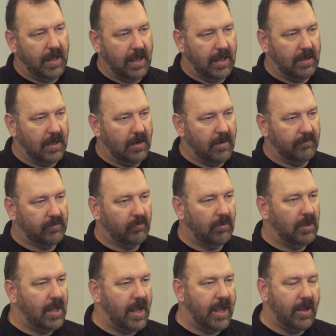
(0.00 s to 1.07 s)
And I don't have to
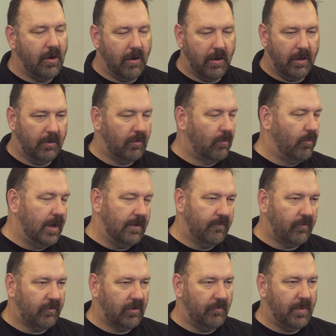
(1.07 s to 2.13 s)
rely on or wait
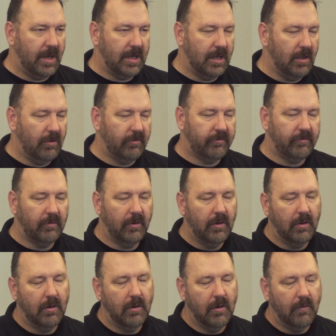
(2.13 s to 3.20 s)
for somebody else
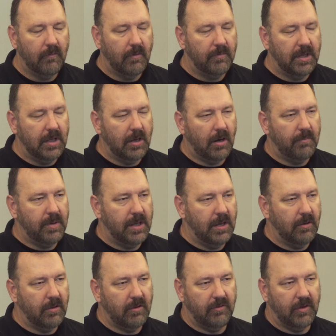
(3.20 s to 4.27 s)
from the ERP
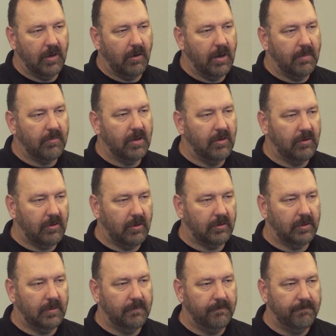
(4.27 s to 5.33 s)
or the CRM
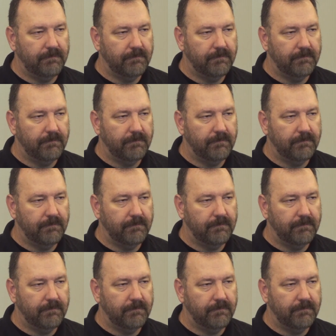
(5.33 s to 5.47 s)
consultant.